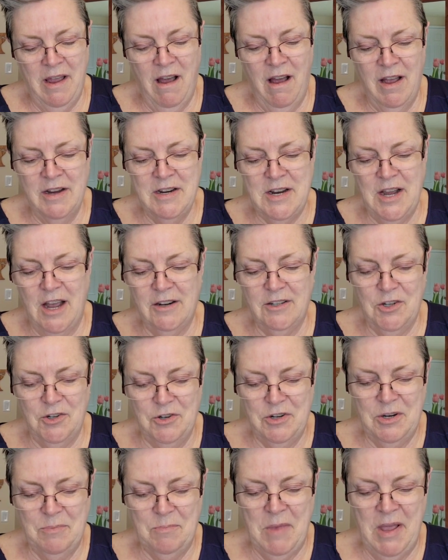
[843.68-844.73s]
eye doctor
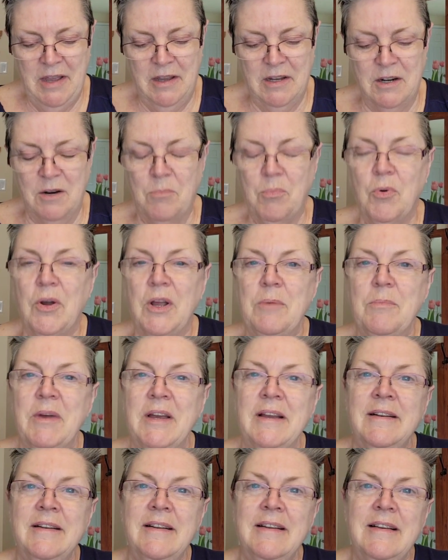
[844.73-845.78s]
to make an
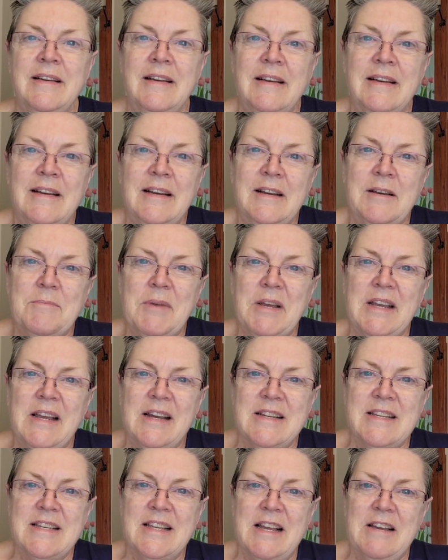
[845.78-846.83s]
appointment,
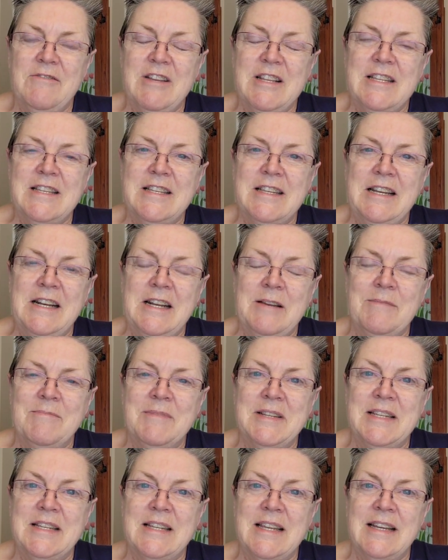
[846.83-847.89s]
because I haven't seen him
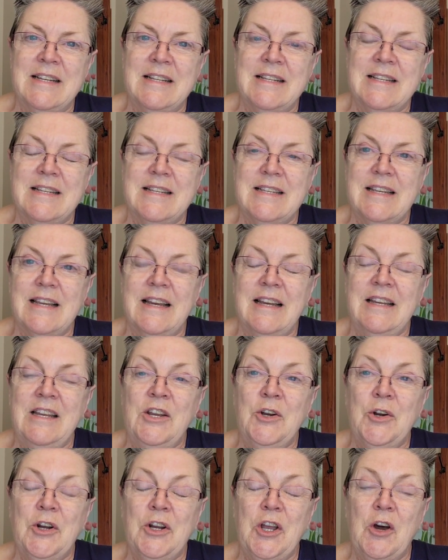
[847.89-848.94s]
since a
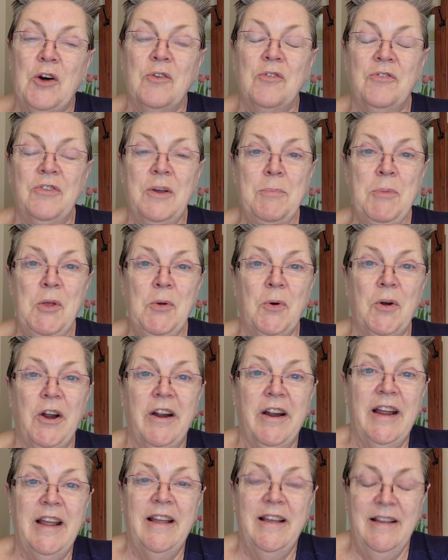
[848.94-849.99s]
year ago,
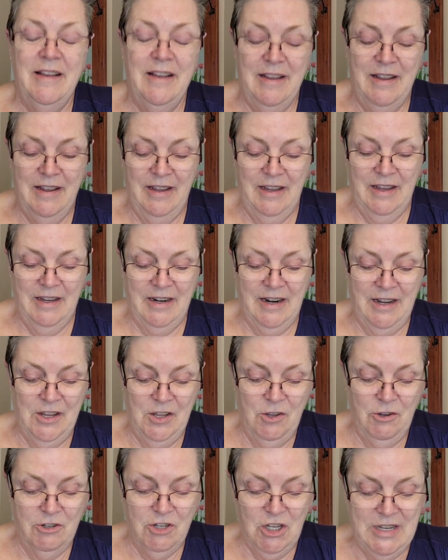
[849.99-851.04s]
February, and I
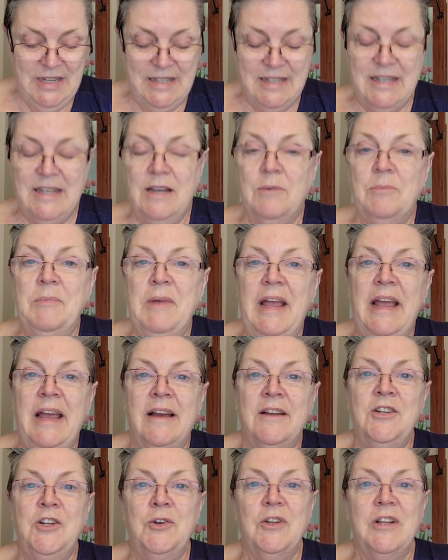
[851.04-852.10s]
usually see him
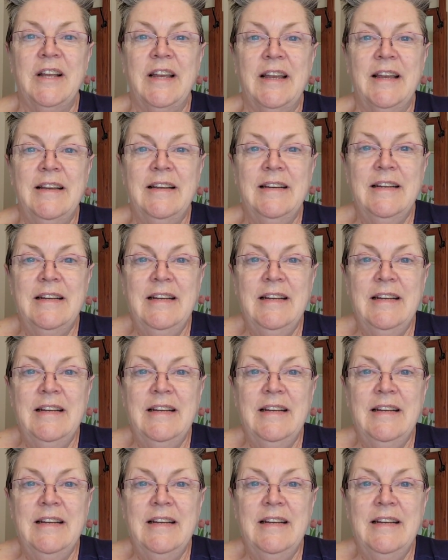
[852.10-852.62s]
annually.